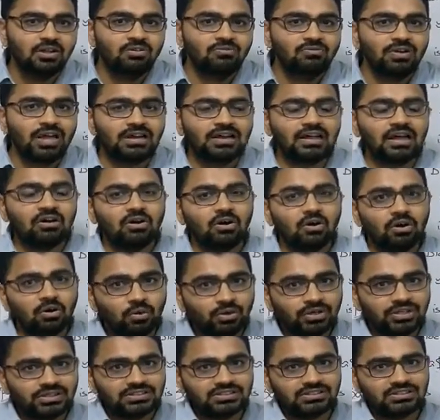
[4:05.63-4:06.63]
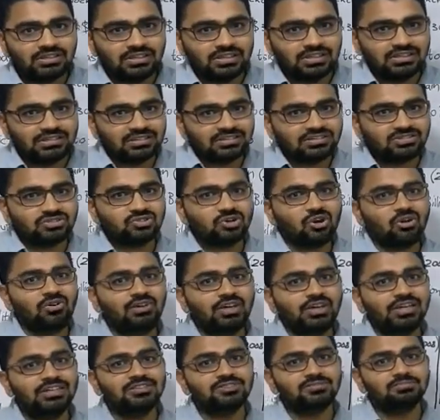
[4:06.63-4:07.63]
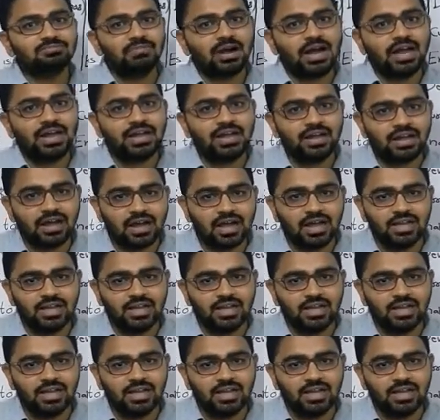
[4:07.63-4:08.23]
Well, originally this song is my